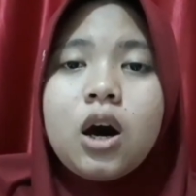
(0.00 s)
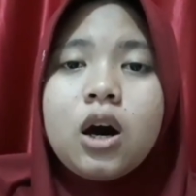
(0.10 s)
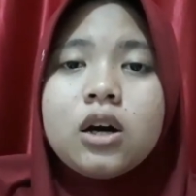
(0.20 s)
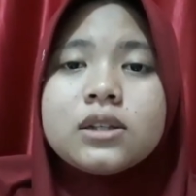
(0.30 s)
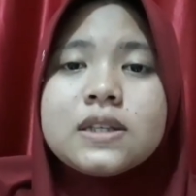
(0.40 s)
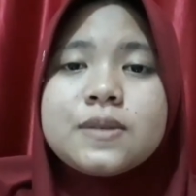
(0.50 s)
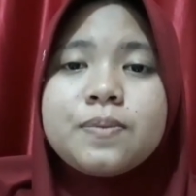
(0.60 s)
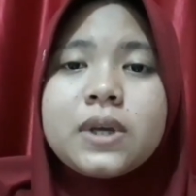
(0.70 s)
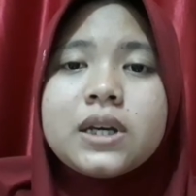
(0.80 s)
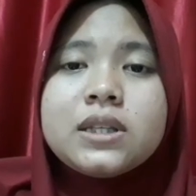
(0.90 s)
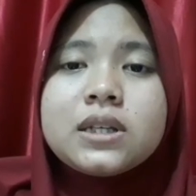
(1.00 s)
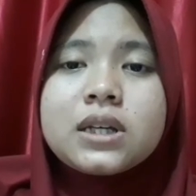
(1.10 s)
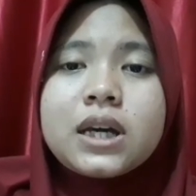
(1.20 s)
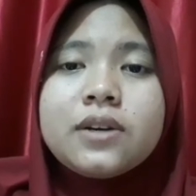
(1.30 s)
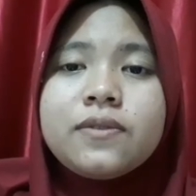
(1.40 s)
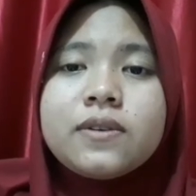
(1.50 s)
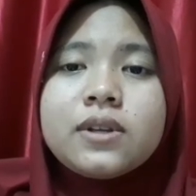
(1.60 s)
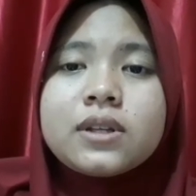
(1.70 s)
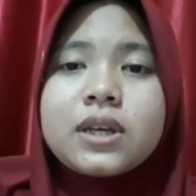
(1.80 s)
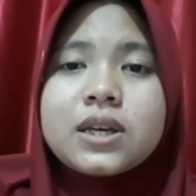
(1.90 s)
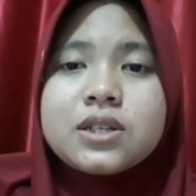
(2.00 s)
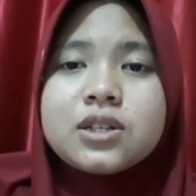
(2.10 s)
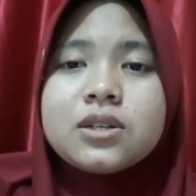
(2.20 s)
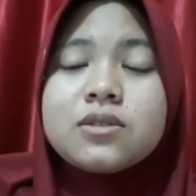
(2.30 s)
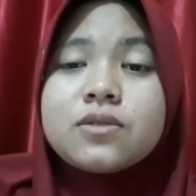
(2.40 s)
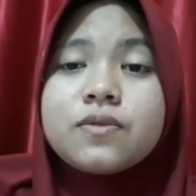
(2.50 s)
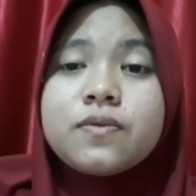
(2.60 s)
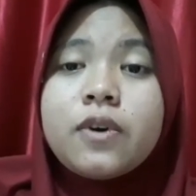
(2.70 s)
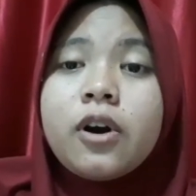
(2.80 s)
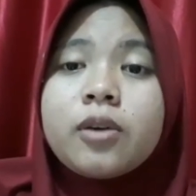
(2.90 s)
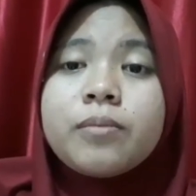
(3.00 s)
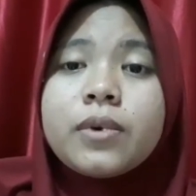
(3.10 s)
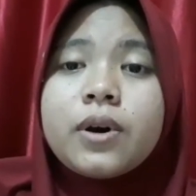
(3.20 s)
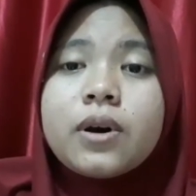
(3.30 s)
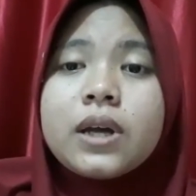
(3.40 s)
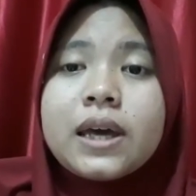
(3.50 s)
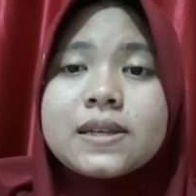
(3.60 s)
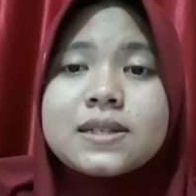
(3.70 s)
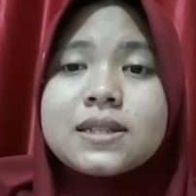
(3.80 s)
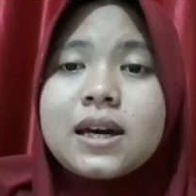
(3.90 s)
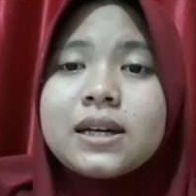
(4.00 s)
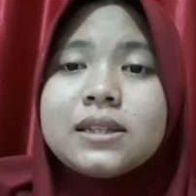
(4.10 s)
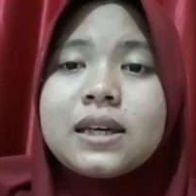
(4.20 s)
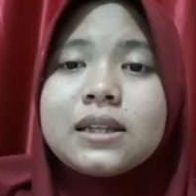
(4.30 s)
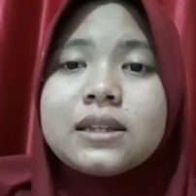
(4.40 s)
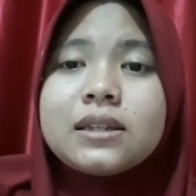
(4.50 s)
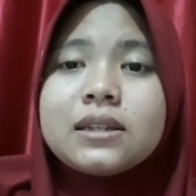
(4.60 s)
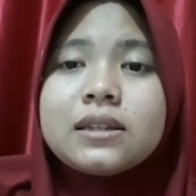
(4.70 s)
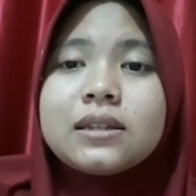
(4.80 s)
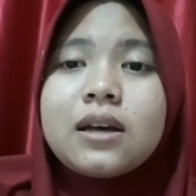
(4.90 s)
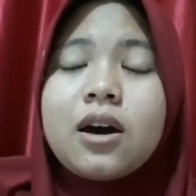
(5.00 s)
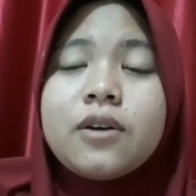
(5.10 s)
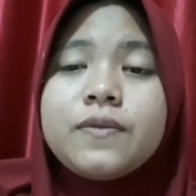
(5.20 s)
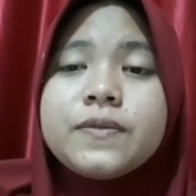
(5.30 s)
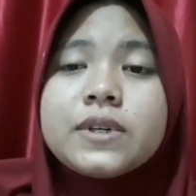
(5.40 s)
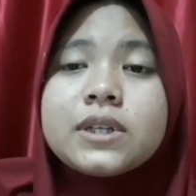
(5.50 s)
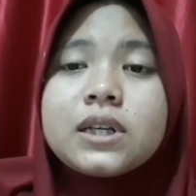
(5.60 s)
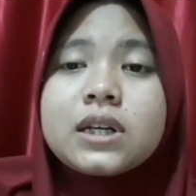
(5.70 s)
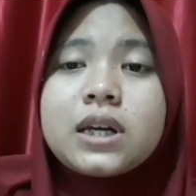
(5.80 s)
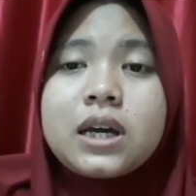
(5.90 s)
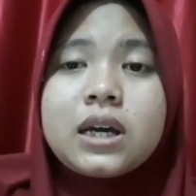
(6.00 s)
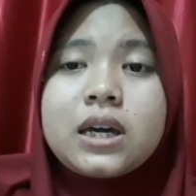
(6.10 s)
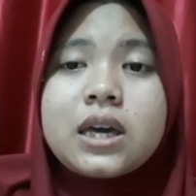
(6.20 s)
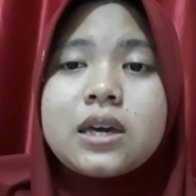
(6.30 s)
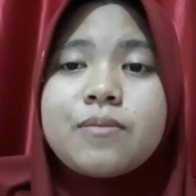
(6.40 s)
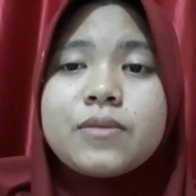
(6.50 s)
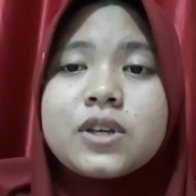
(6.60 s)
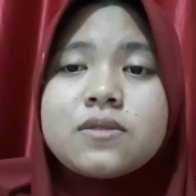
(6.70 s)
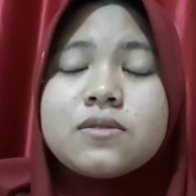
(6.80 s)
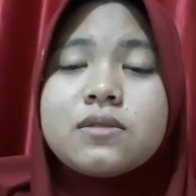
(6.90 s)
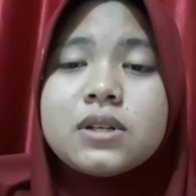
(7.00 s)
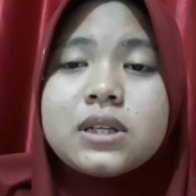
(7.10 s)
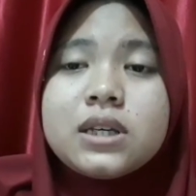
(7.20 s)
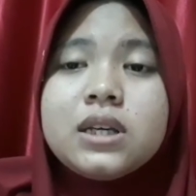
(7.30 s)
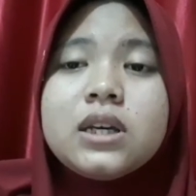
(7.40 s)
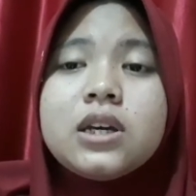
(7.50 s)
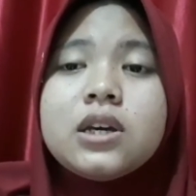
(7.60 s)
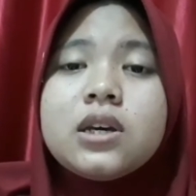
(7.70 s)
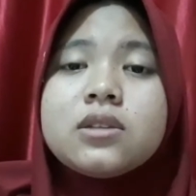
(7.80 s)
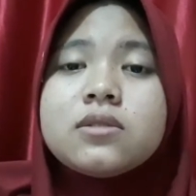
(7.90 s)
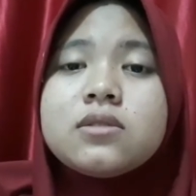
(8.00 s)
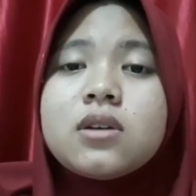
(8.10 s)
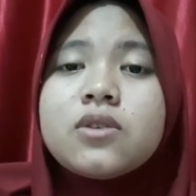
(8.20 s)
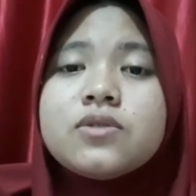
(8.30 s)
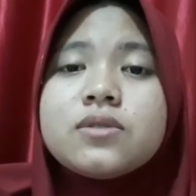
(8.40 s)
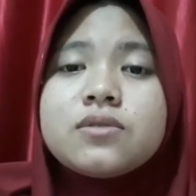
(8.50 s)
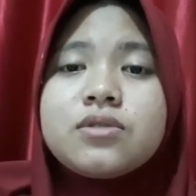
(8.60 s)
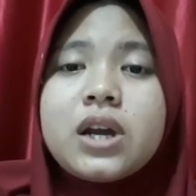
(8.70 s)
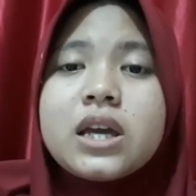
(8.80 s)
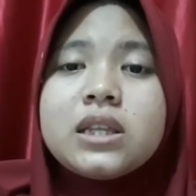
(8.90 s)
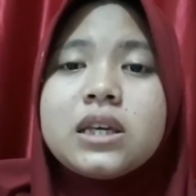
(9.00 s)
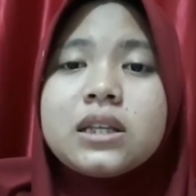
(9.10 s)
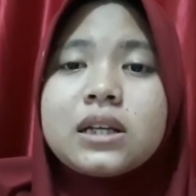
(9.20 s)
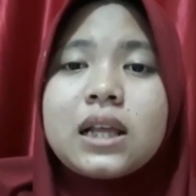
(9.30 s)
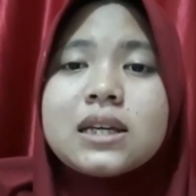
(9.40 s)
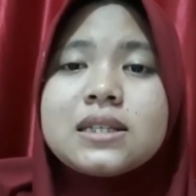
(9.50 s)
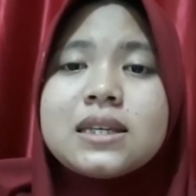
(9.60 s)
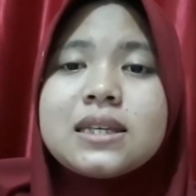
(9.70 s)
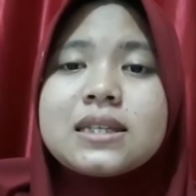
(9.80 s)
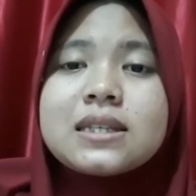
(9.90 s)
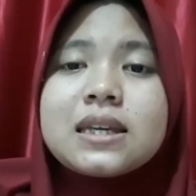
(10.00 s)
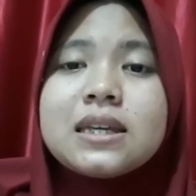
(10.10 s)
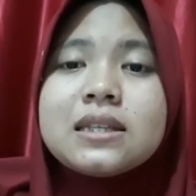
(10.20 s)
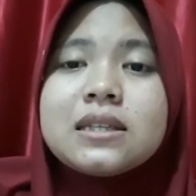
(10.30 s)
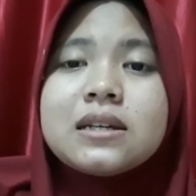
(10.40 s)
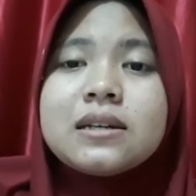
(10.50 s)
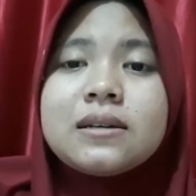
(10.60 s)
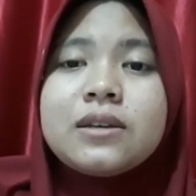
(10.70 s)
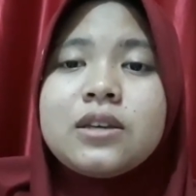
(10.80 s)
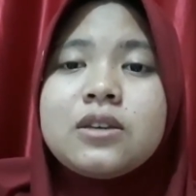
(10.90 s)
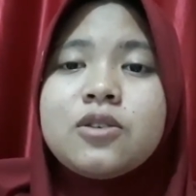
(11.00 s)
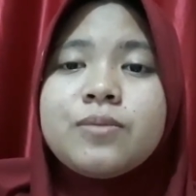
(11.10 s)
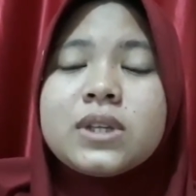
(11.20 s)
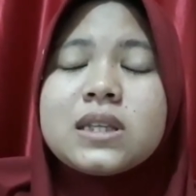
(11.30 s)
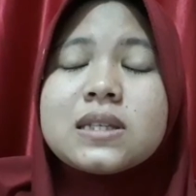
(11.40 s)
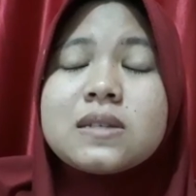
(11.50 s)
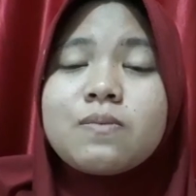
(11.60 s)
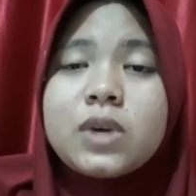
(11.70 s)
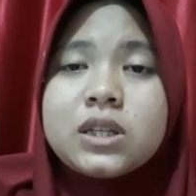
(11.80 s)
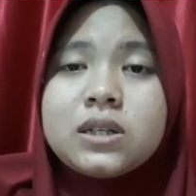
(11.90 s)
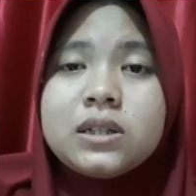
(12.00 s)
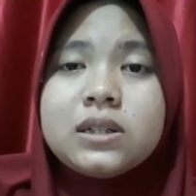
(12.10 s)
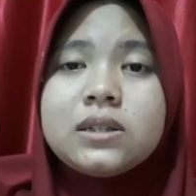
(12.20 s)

All display the careful attention to form and style that often came naturally to those trained in classics in the humanist manner.